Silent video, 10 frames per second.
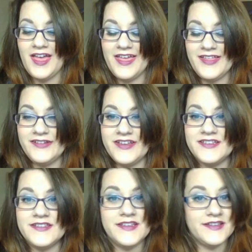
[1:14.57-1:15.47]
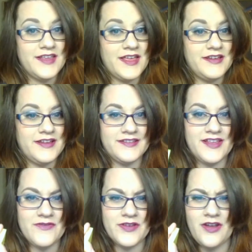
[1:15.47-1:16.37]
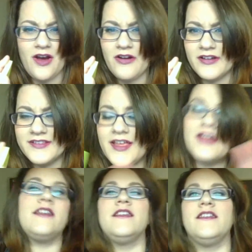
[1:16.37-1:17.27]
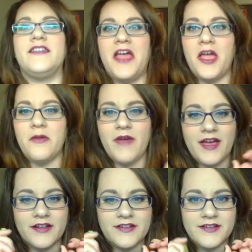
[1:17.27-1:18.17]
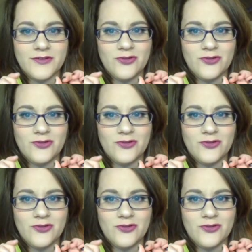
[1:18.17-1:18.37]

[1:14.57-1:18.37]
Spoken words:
And day six and day seven are exactly the same at